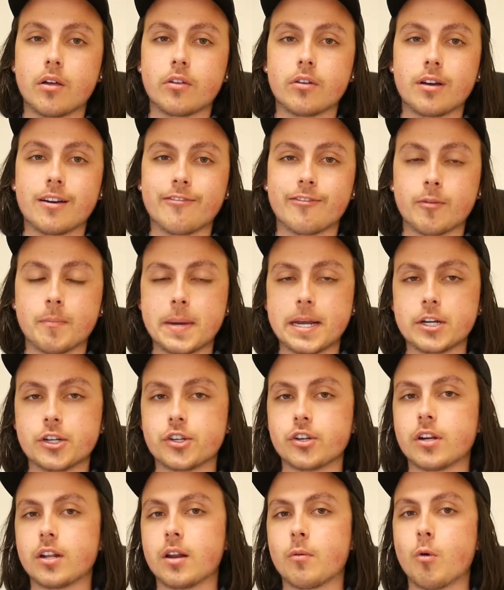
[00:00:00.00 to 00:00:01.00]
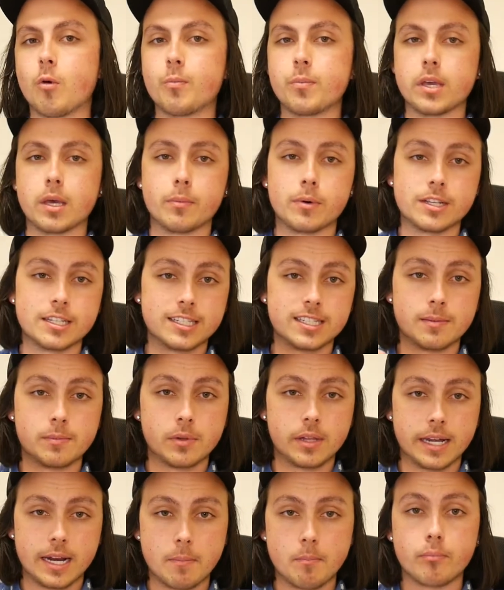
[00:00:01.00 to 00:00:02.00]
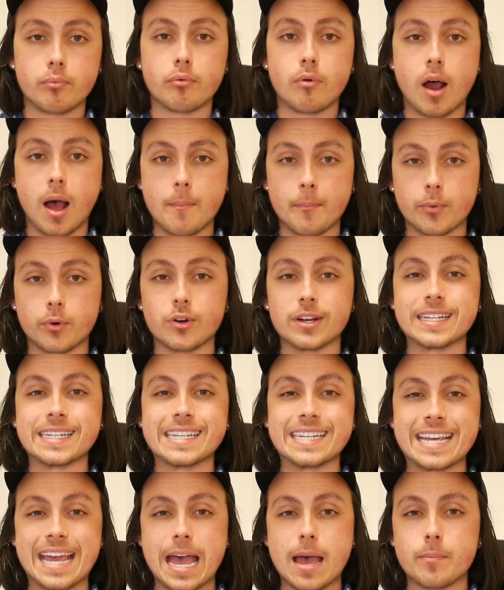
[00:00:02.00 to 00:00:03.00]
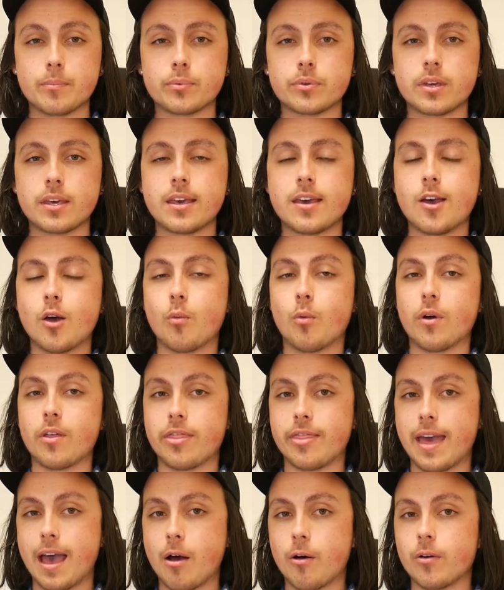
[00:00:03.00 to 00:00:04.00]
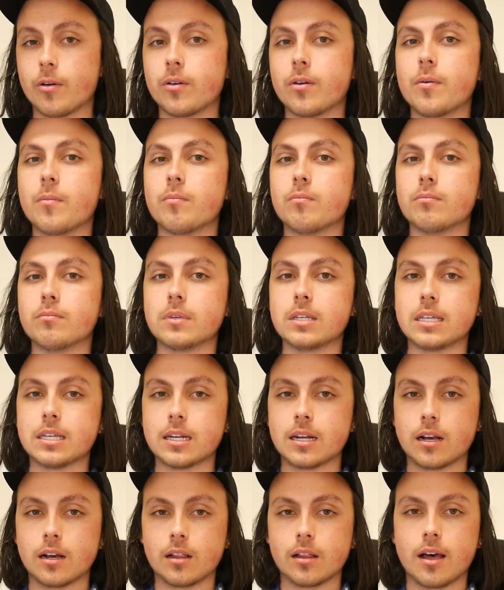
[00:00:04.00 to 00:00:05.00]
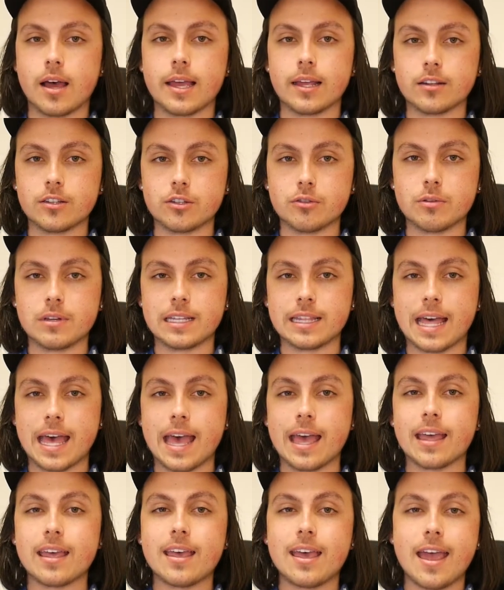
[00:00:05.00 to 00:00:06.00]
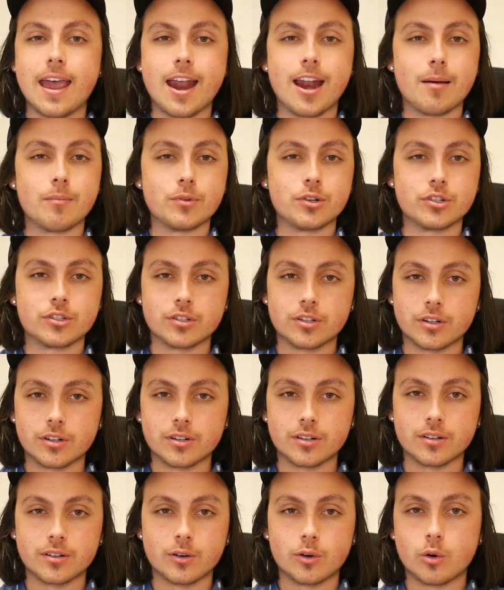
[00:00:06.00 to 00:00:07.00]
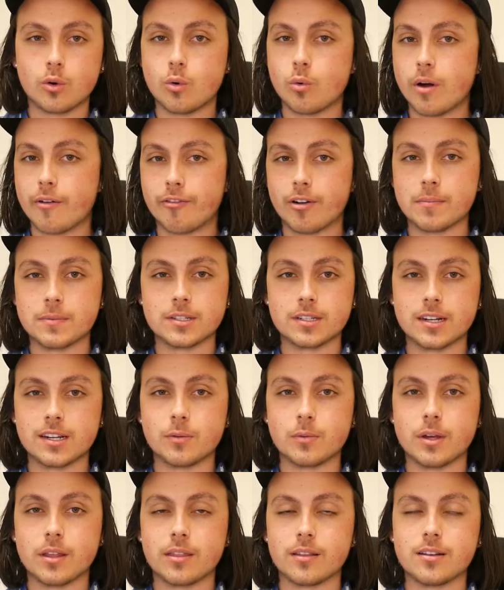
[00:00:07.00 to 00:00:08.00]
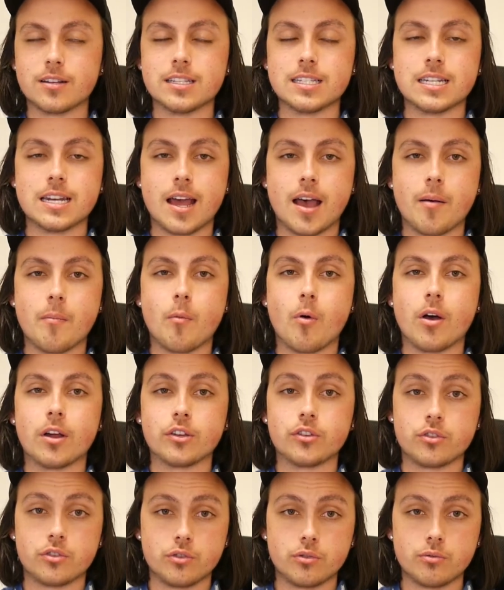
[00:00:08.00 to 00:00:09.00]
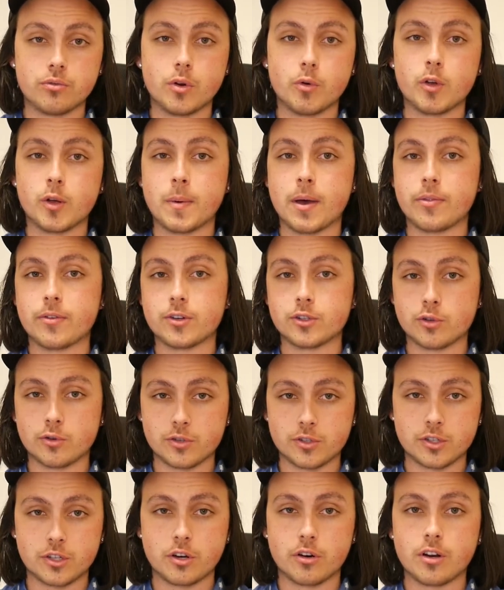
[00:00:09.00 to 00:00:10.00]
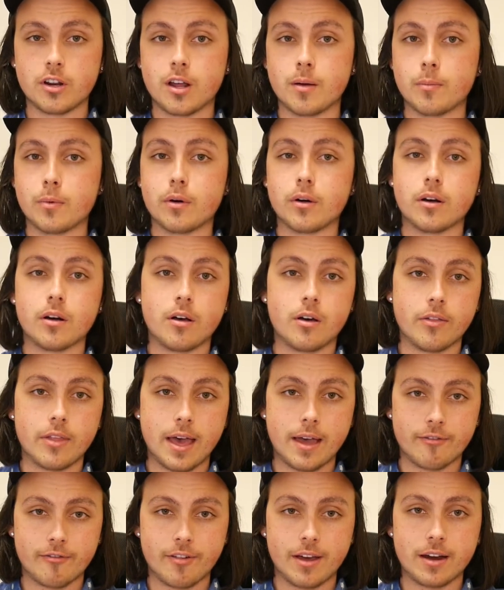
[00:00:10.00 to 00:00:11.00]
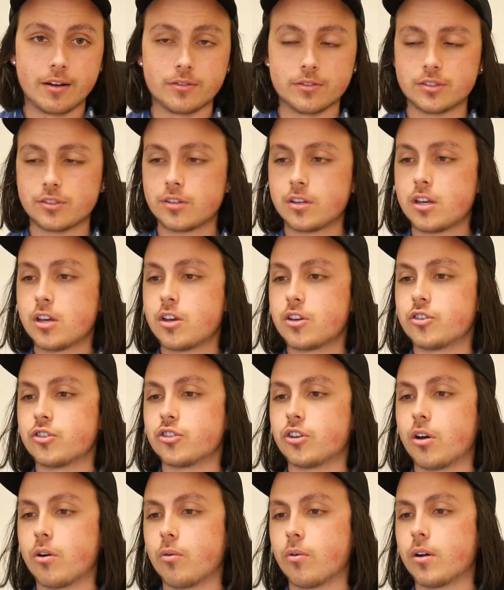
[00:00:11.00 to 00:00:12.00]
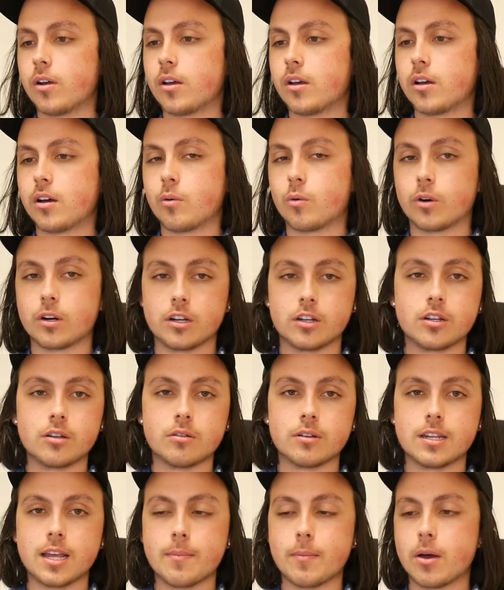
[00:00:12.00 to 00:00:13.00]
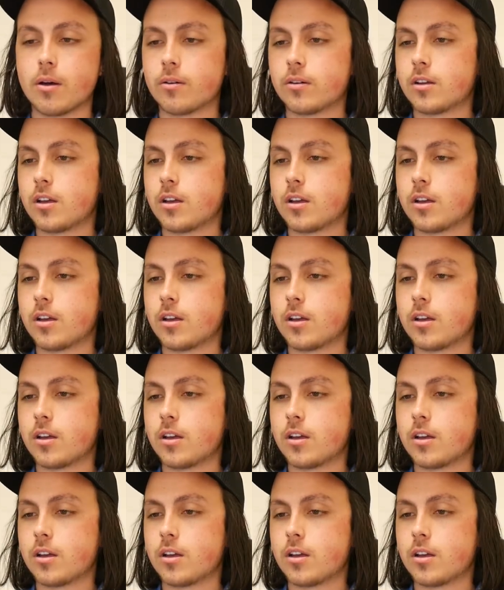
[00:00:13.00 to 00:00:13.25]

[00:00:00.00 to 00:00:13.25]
their information, and I won't be able to simulate a proper e-app without me and a client doing that. And I'm sure whoever I'm sitting with does not want you knowing about their social security number and all that vitals. So we're going to do a demo.